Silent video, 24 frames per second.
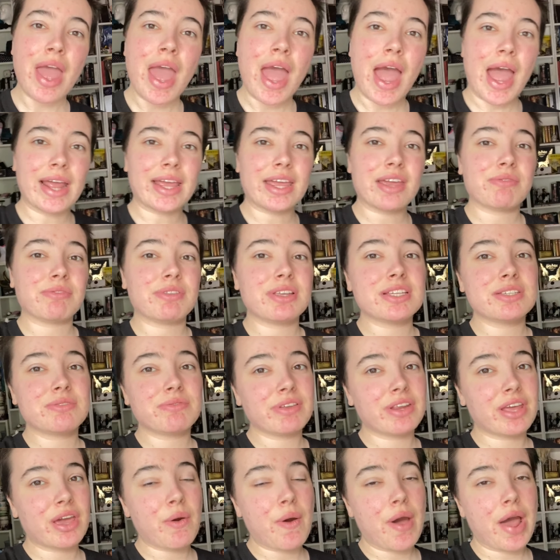and give this
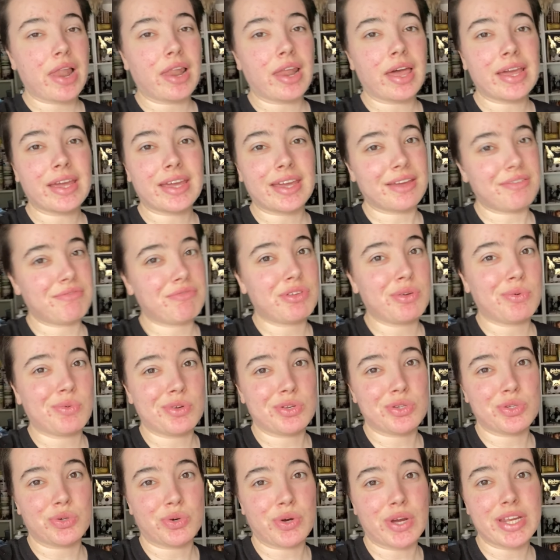video a like if you
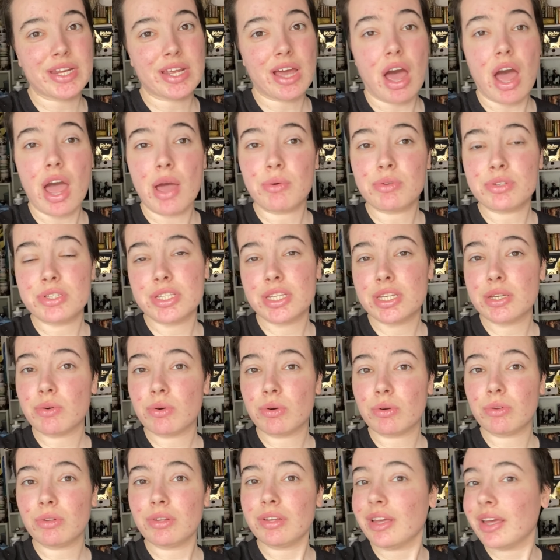enjoyed. I will see you
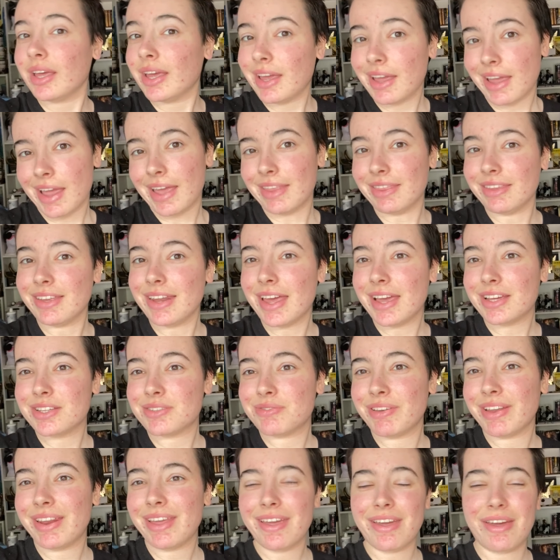all in the next
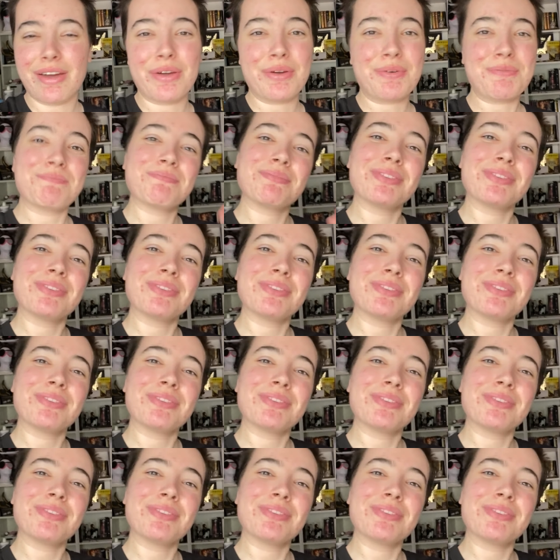video.